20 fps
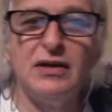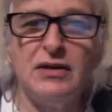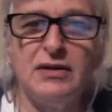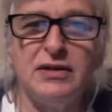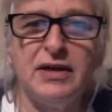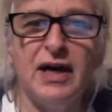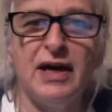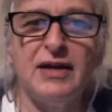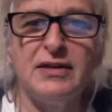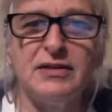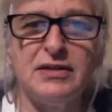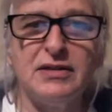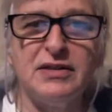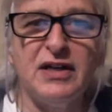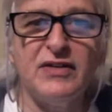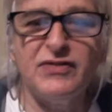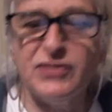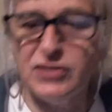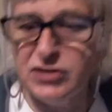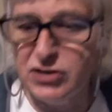"Get the
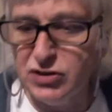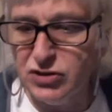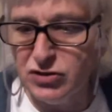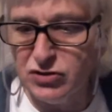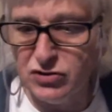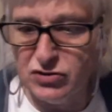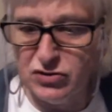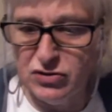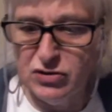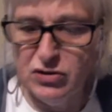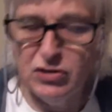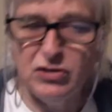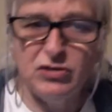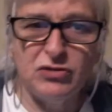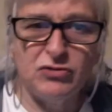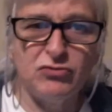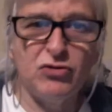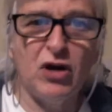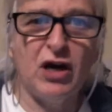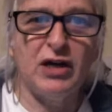Definition
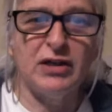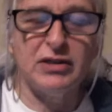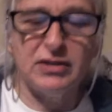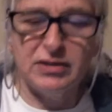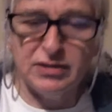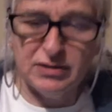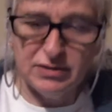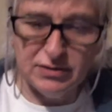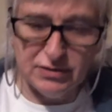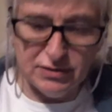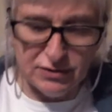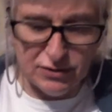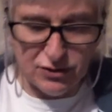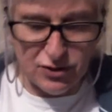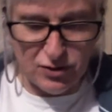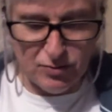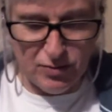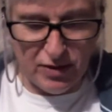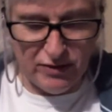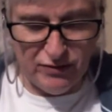Right." I'll
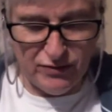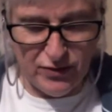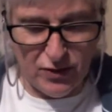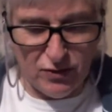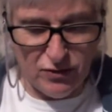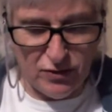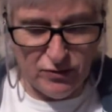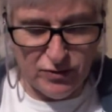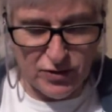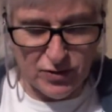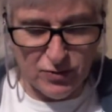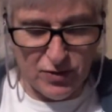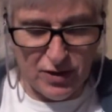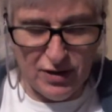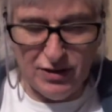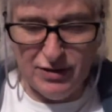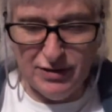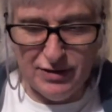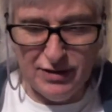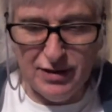turn my phone off as
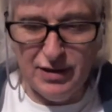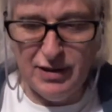well.